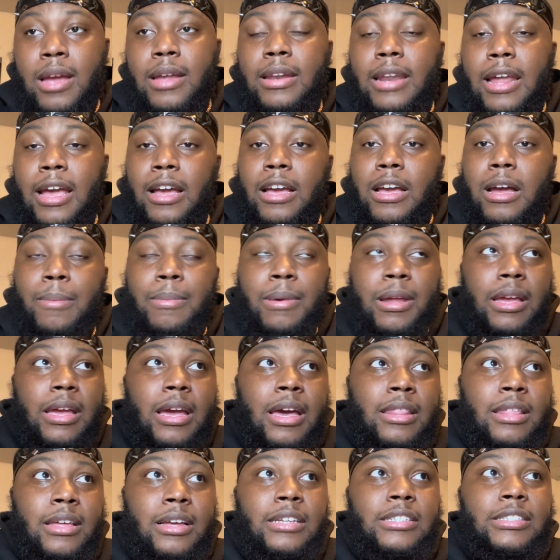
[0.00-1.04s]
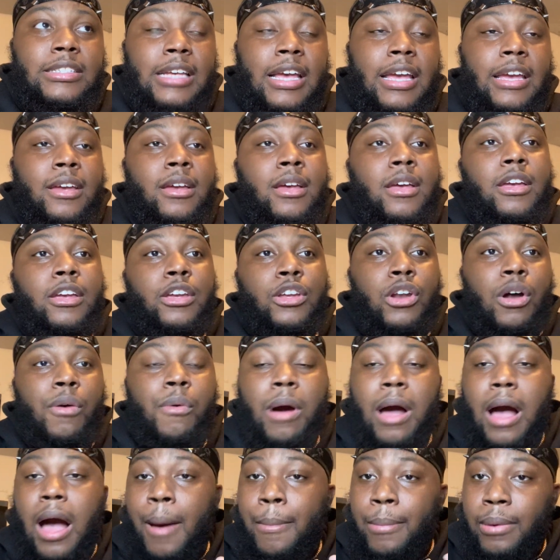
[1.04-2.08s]
they'd come together and say, you know
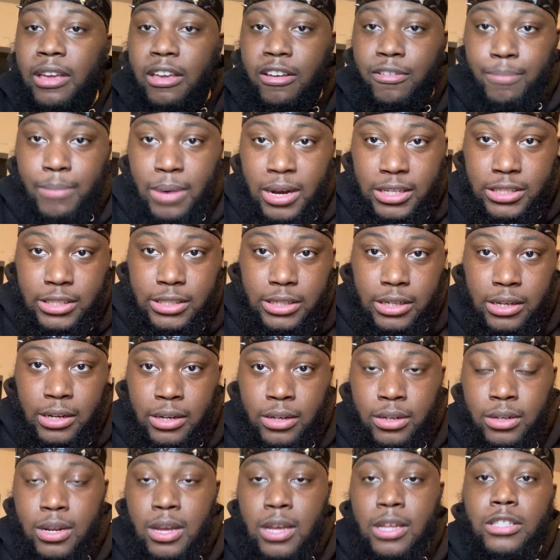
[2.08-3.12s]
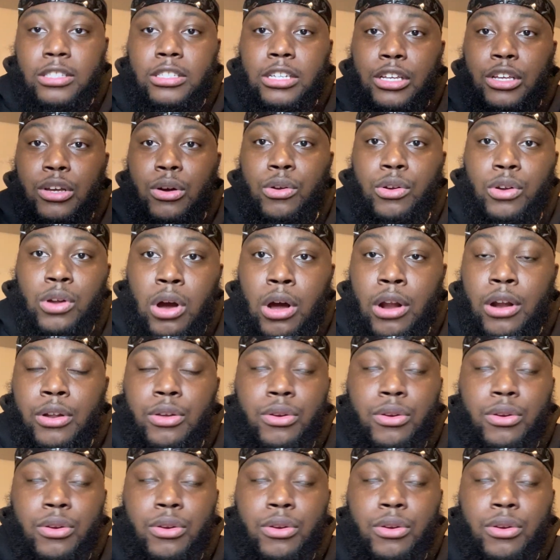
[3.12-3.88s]
what, I'm gonna give my son to your daughter,